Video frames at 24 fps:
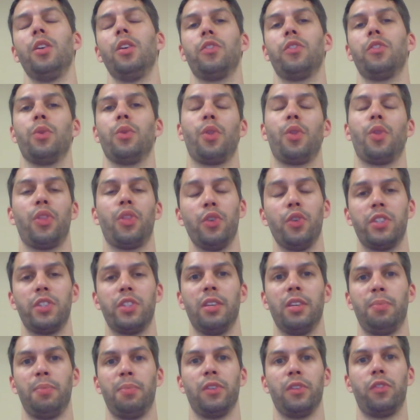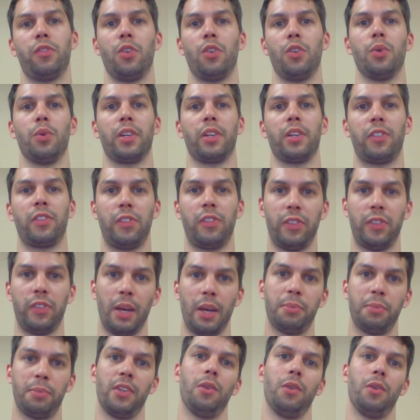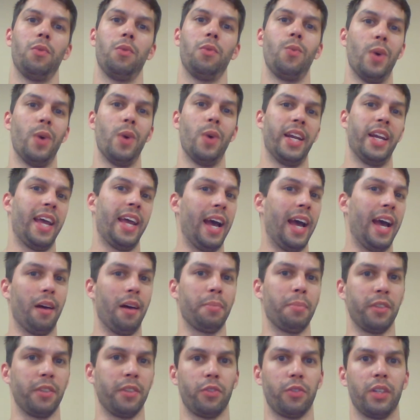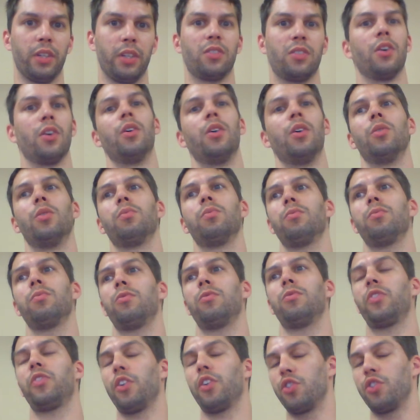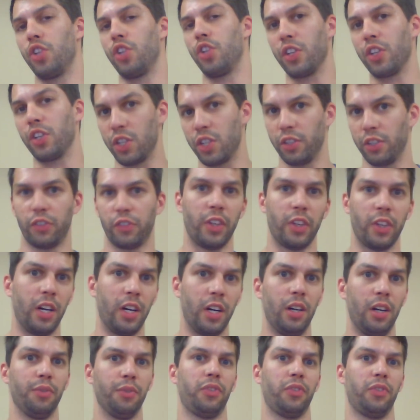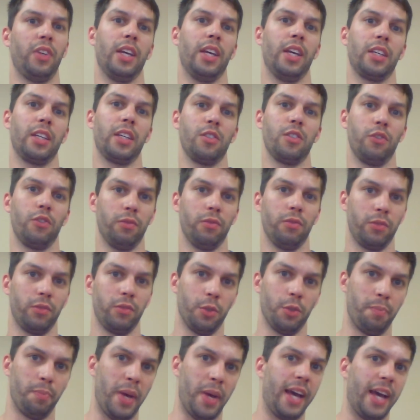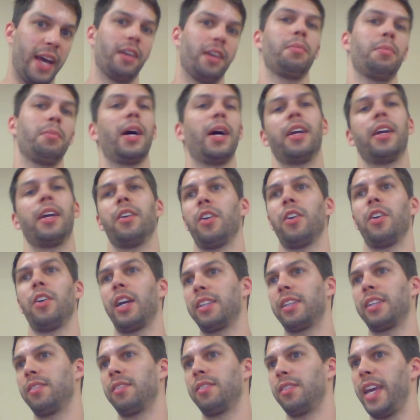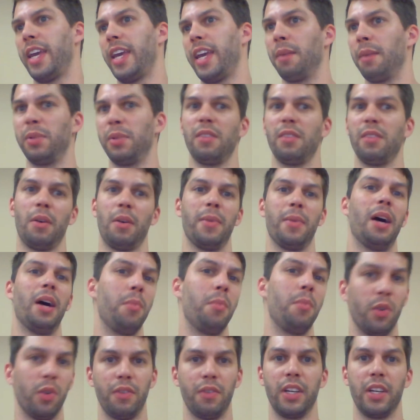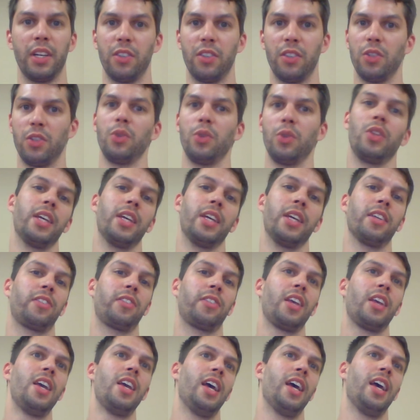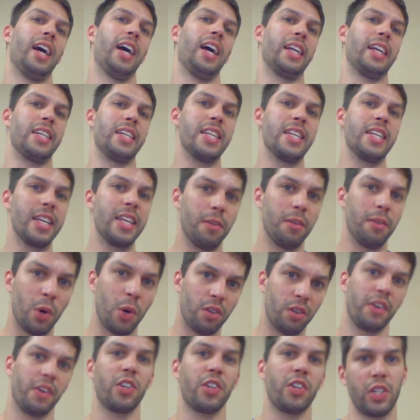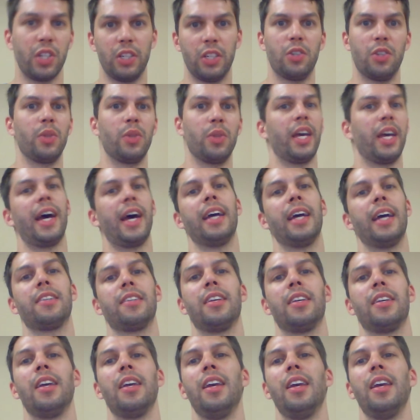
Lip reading: So the third tip is to accept it when it happens, right? Don't start judging yourself, saying you're bad about it, or I can't believe I'm not motivated to do this. I need motivation to do that.